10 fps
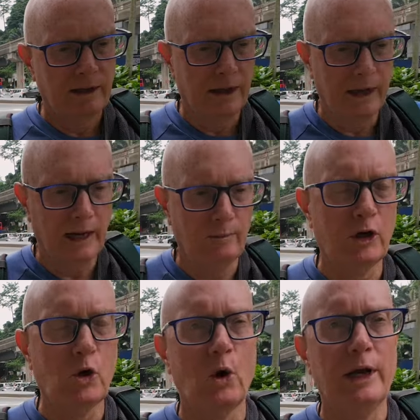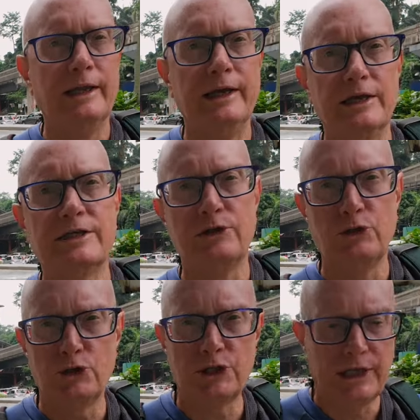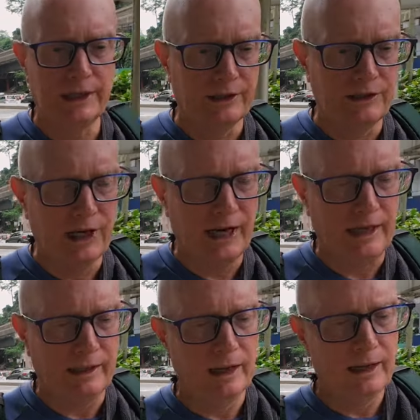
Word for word: And I'm recording this, as you see in the date.